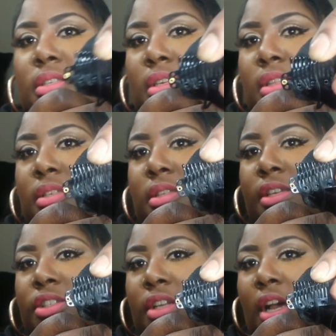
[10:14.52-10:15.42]
can see the
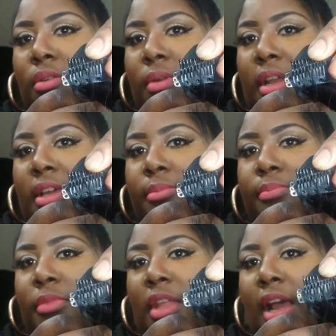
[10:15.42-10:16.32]
stitching already
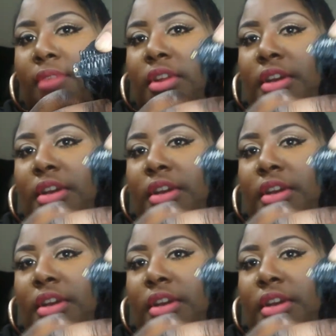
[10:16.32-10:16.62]
that